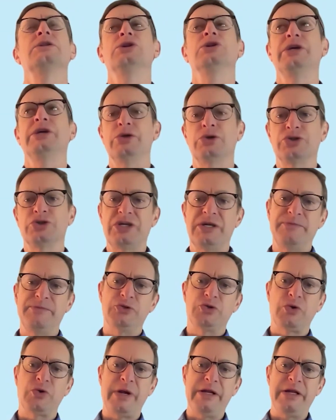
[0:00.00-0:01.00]
leadership
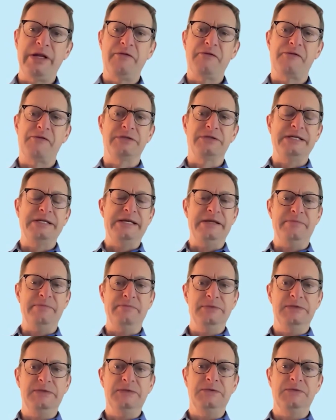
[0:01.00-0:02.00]
training for
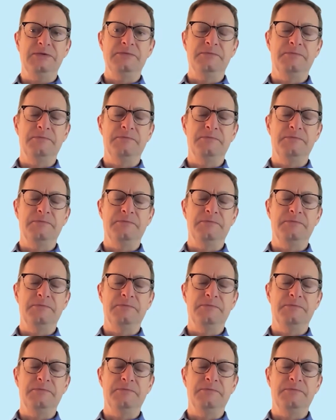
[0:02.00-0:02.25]
teams?